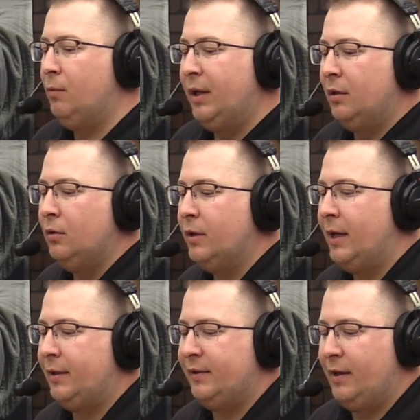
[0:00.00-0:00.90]
we could look
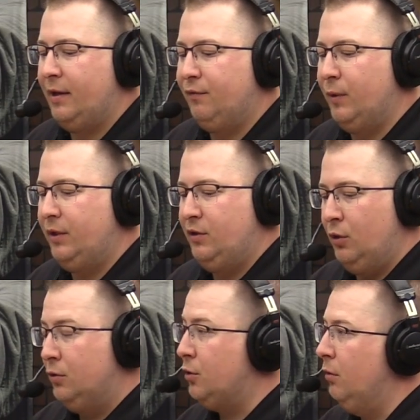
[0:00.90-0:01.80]
at uh, if we
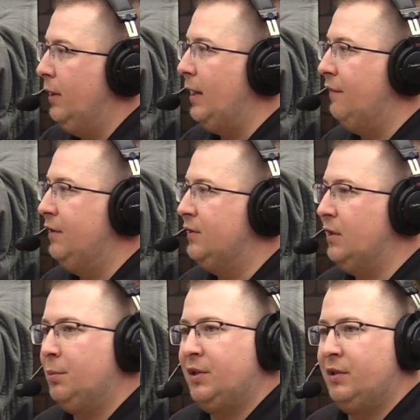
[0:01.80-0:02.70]
do truly have an
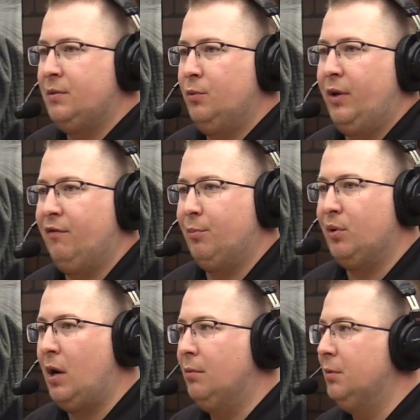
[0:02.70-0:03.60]
astigmatism and we have a
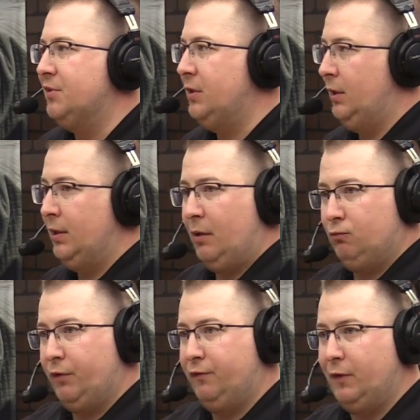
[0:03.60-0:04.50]
problem seeing that
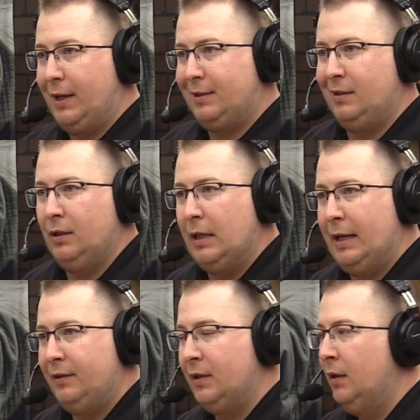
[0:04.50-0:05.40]
reflected
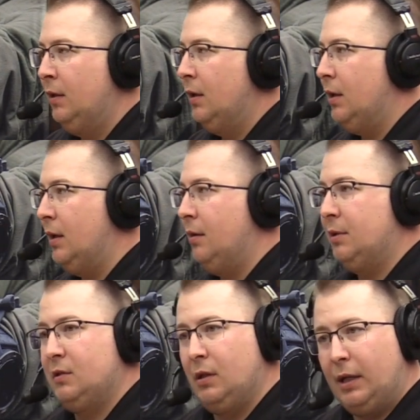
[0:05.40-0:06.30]
light,
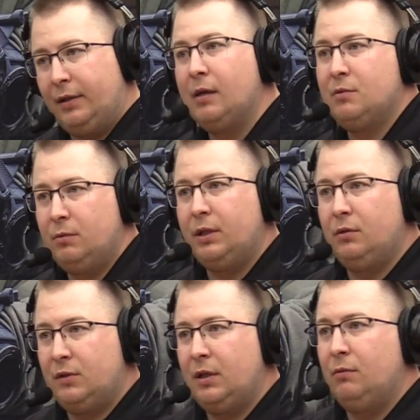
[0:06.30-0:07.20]
because uh, a lot of times we
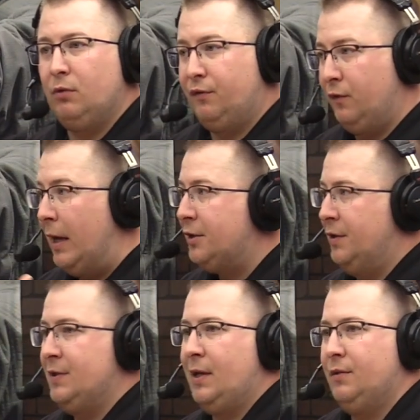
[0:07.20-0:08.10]
do see
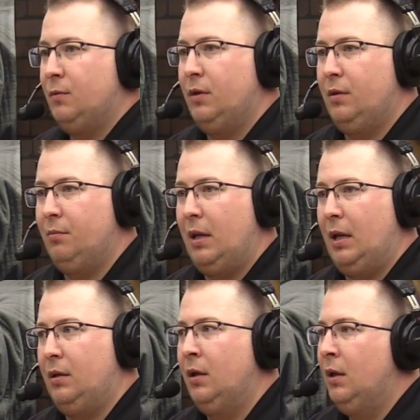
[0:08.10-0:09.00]
reflections as one of the
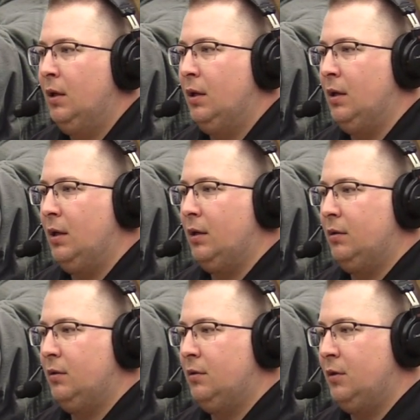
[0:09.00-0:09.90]
main uh,
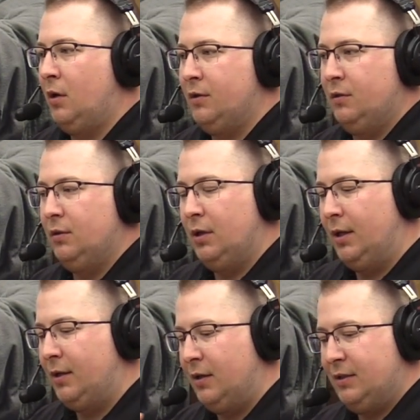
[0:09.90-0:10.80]
causal
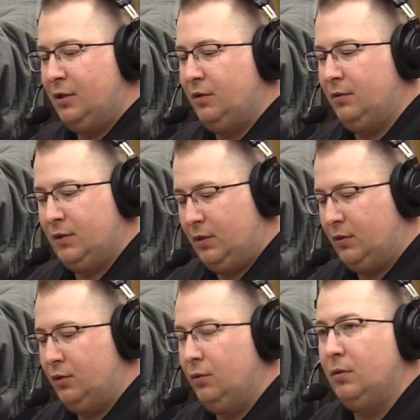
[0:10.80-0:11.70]
uh, causations
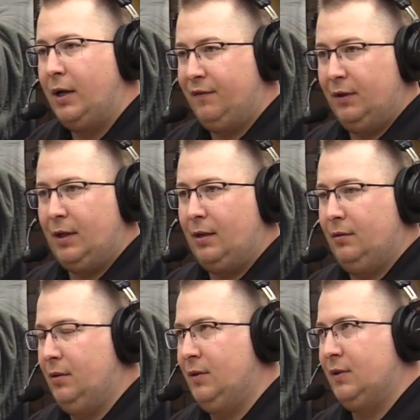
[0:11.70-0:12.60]
to having that
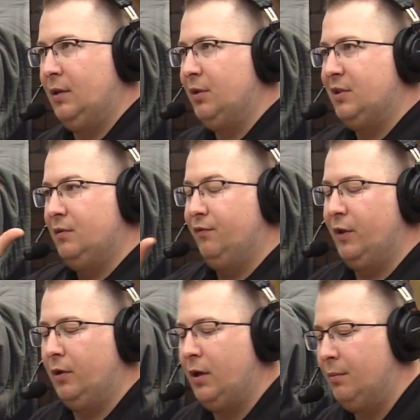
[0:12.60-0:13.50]
yeah. astigmatism
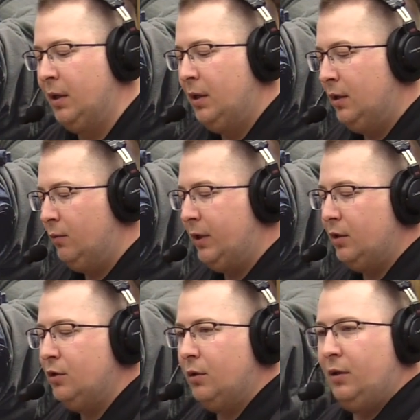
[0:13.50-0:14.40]
flare up. We
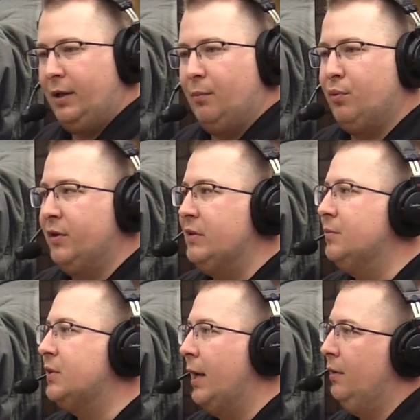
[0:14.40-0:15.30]
could go to like a
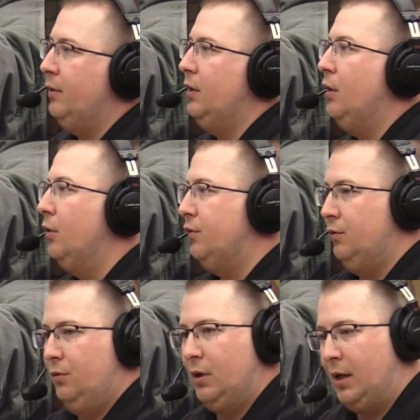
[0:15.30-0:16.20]
prism site. We could go
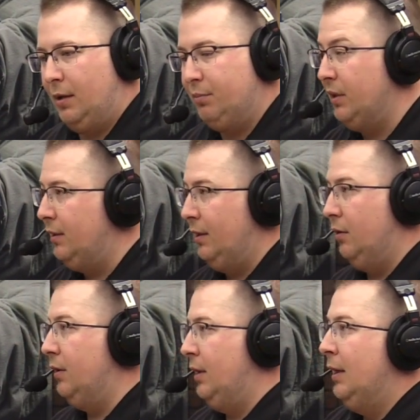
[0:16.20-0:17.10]
to, uh, but you
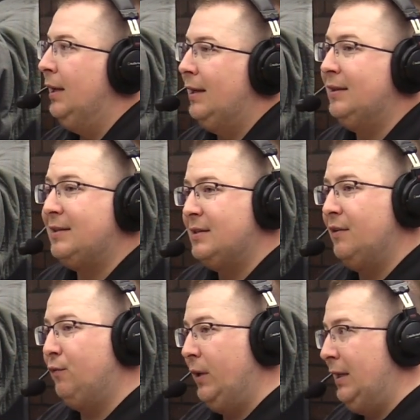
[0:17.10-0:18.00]
know, and and this
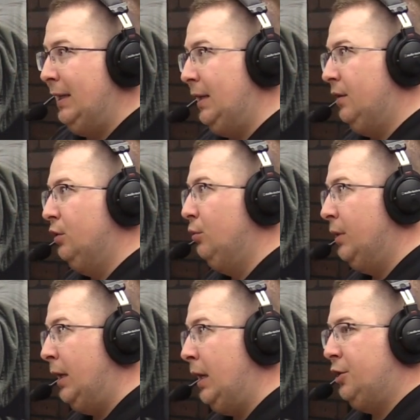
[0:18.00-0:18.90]
like is if we need two.
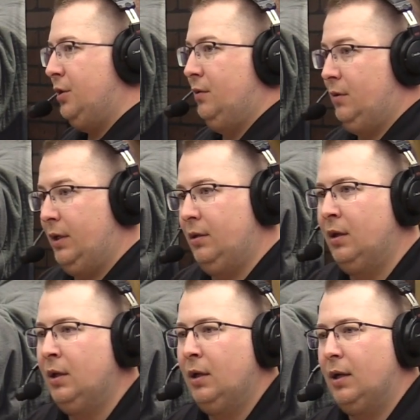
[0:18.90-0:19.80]
illumination, right?
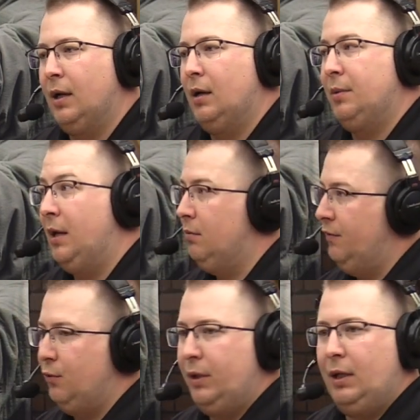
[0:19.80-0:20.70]
Yeah, um, yeah.
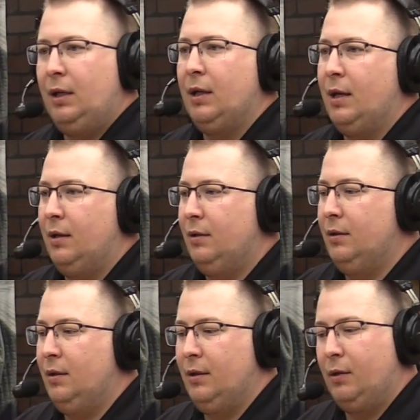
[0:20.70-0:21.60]
If we need uh,
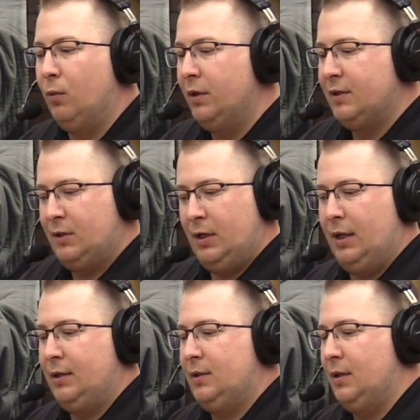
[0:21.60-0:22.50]
uh, like one to
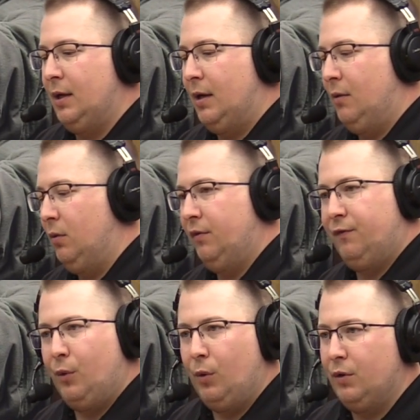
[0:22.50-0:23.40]
six, uh, one to
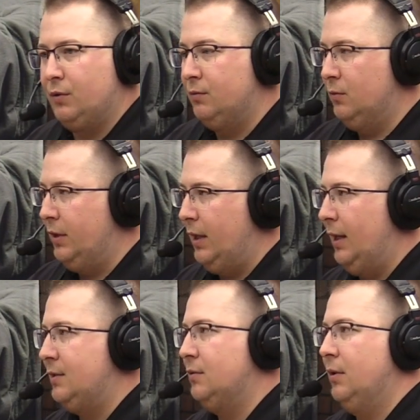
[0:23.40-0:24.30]
fours, one to
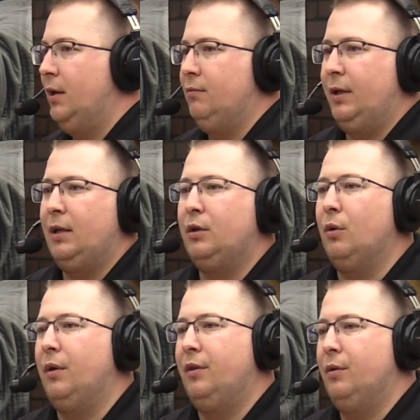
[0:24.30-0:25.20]
eights, right? We can
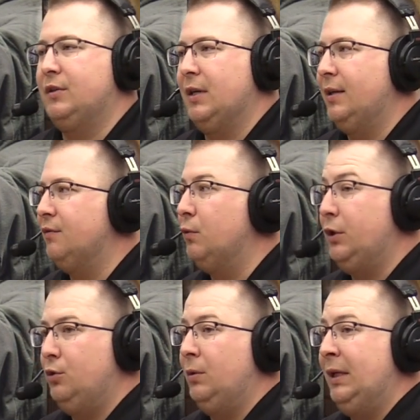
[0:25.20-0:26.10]
go to those sites if we
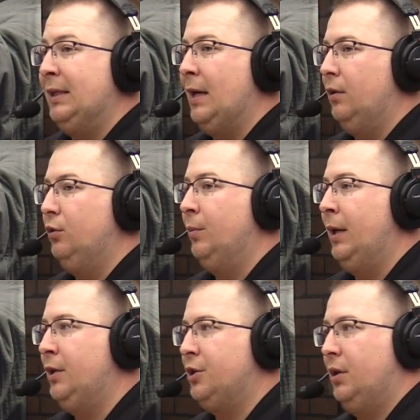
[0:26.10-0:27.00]
do need that
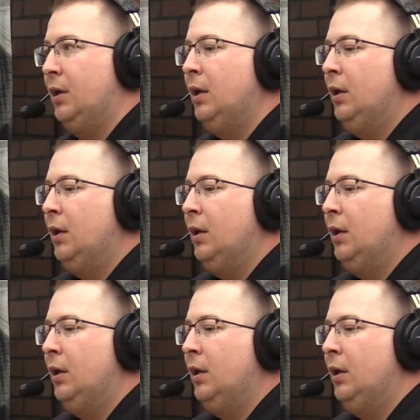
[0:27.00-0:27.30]
illumination.